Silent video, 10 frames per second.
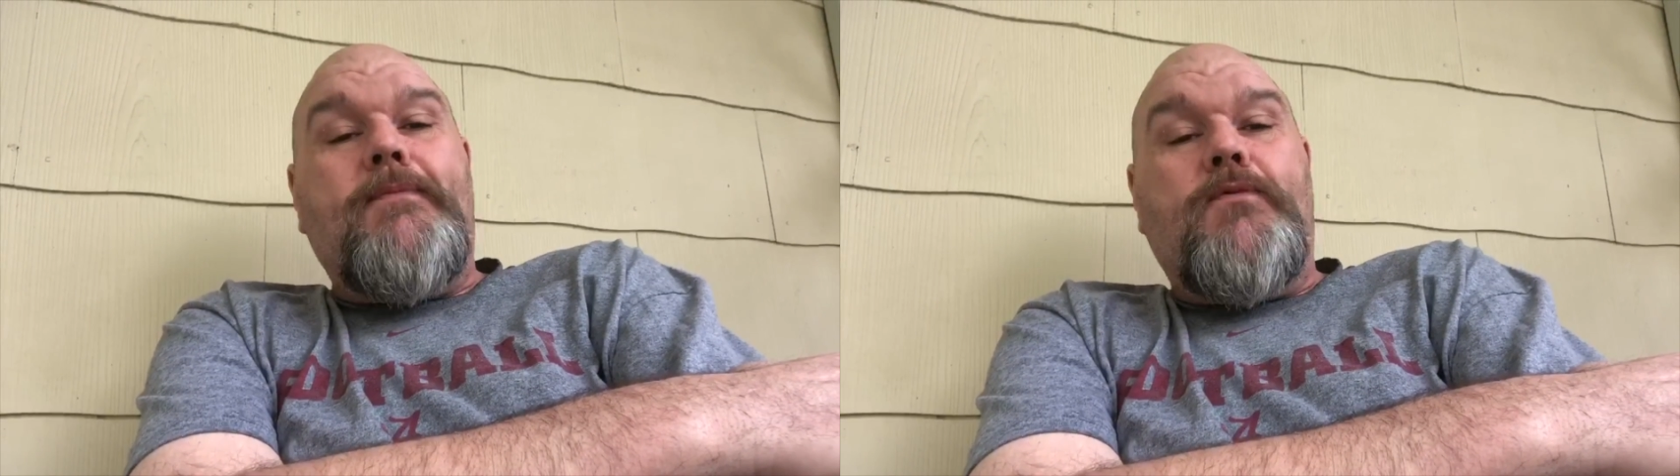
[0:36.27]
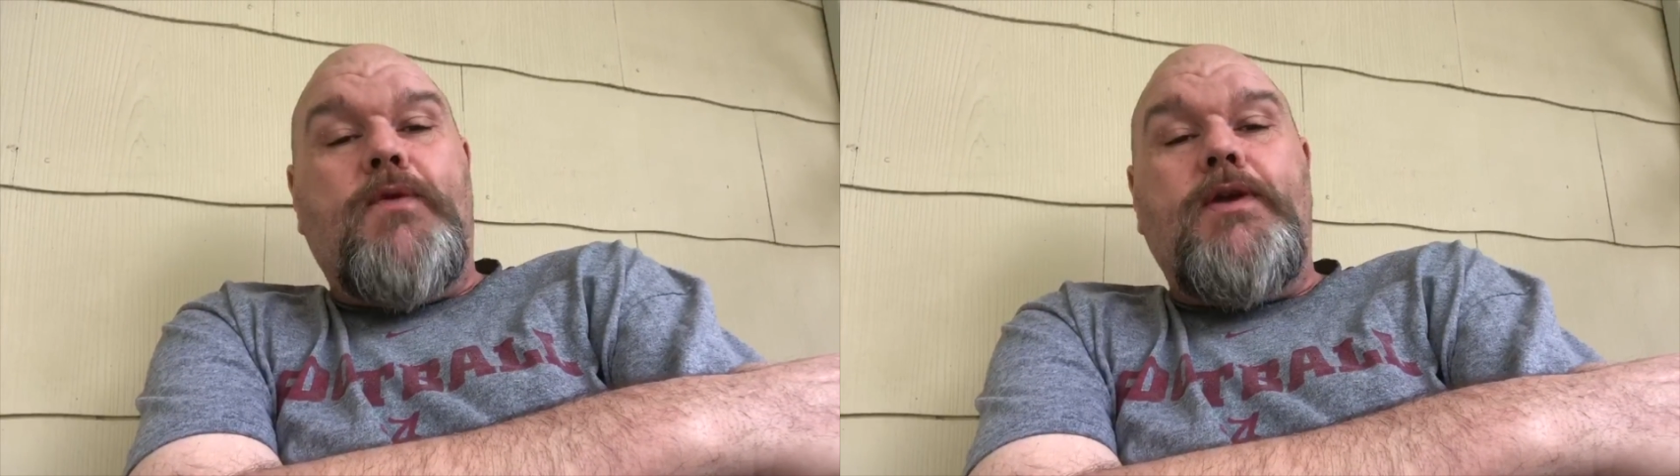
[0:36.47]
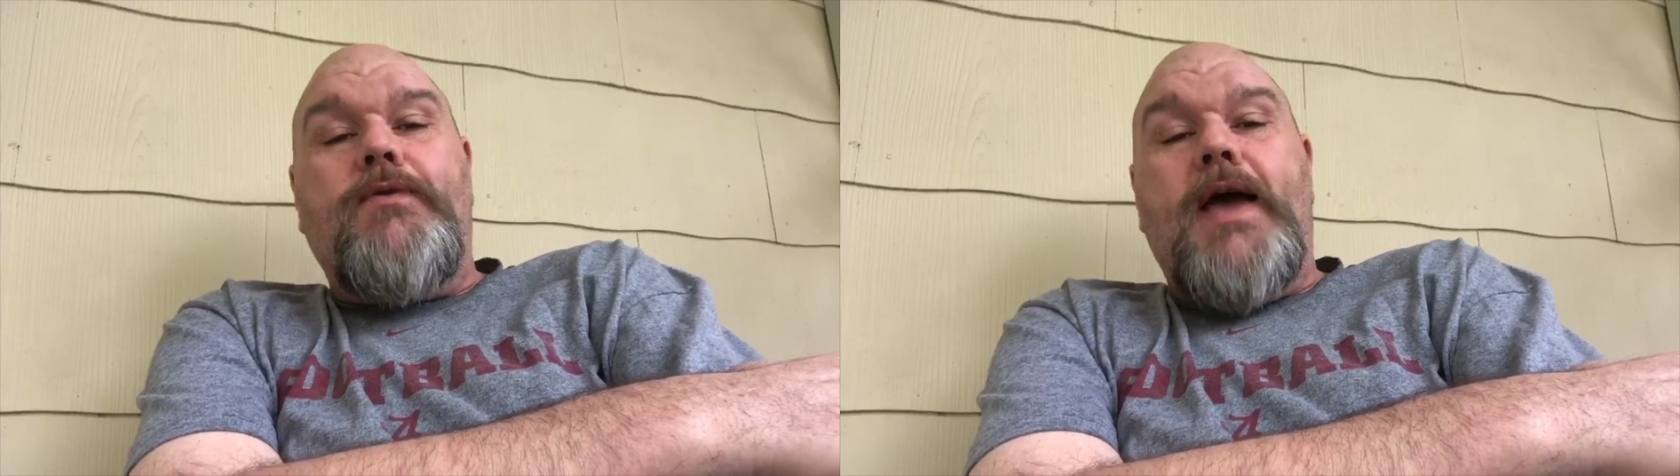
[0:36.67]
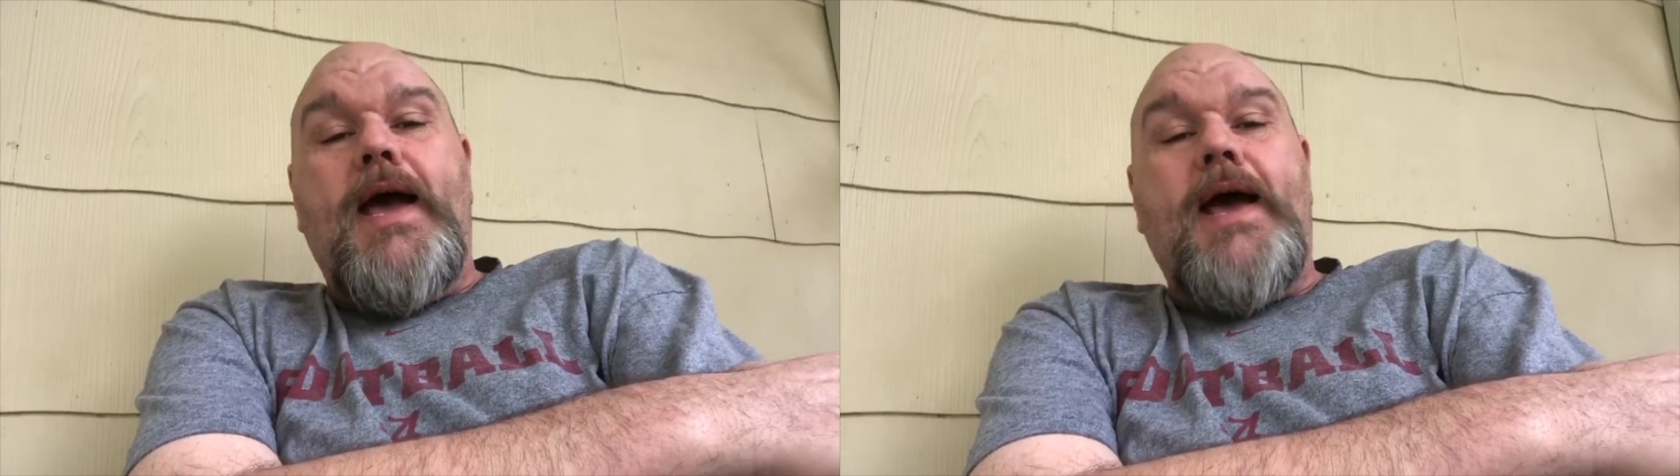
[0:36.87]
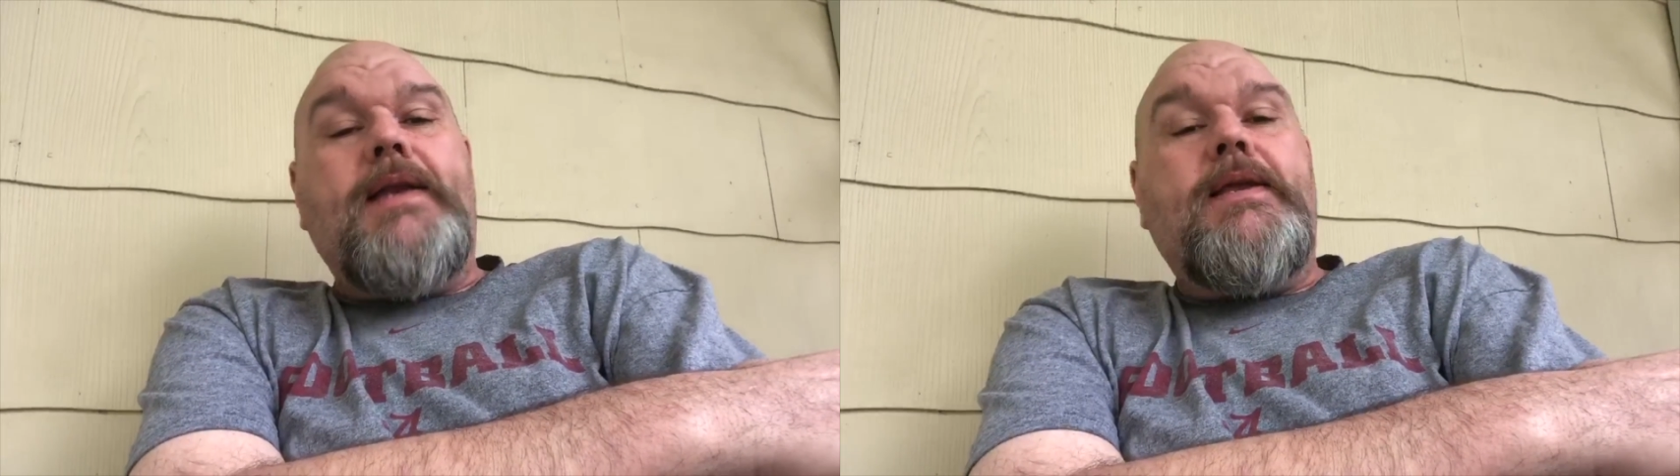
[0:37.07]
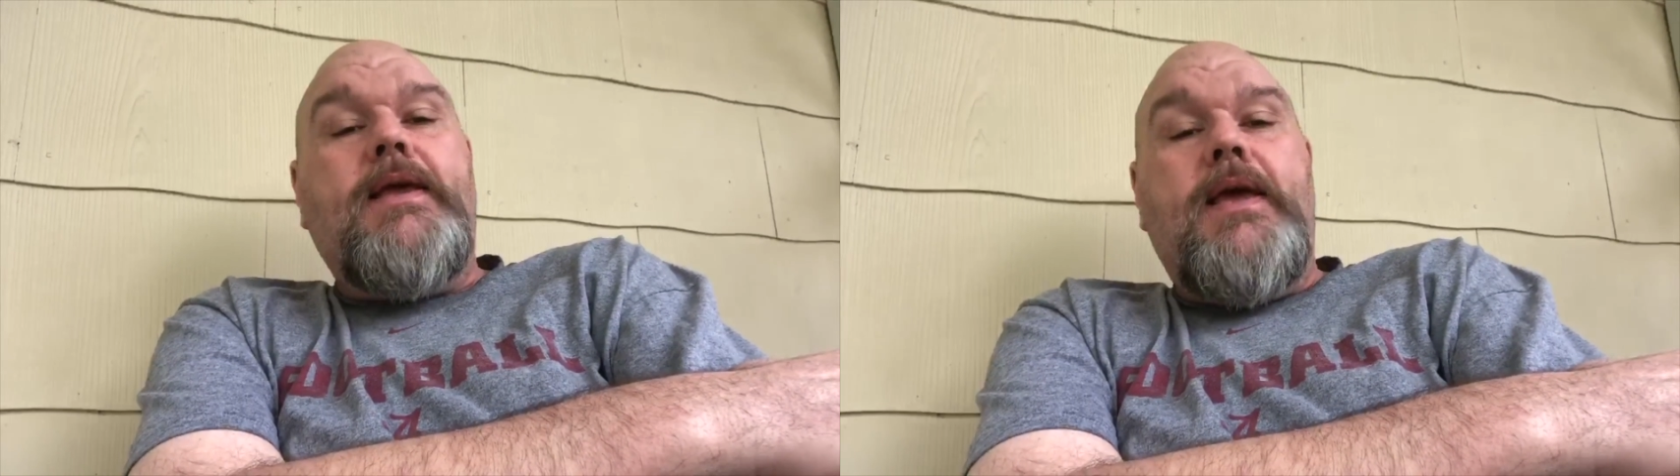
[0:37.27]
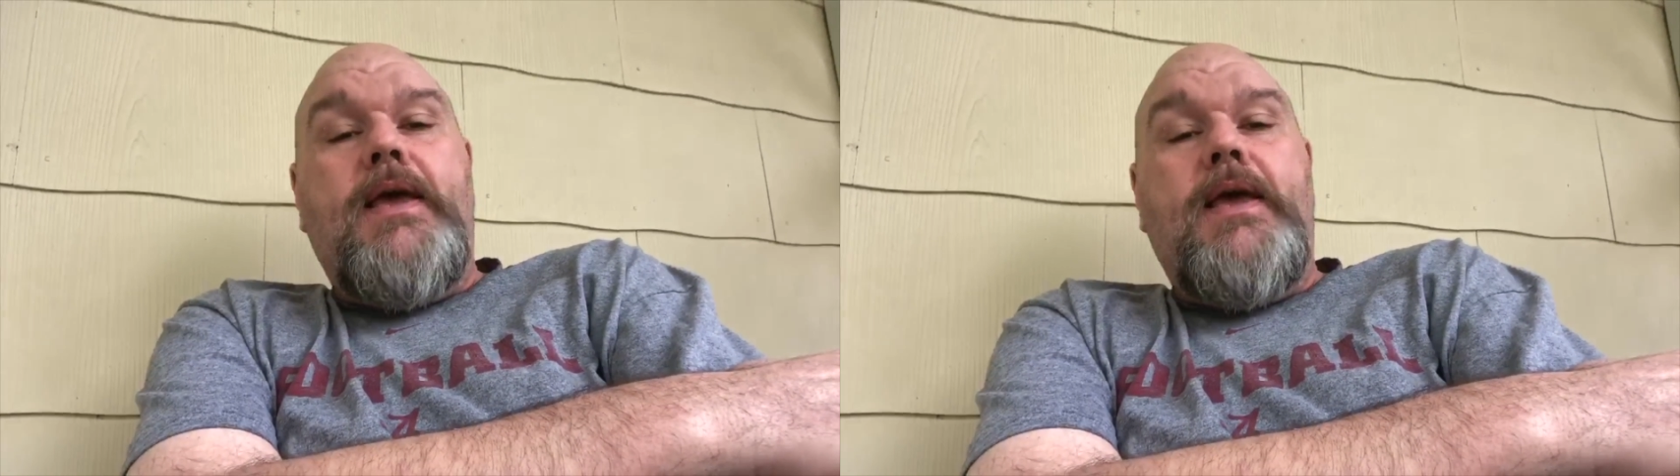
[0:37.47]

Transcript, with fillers: reunite,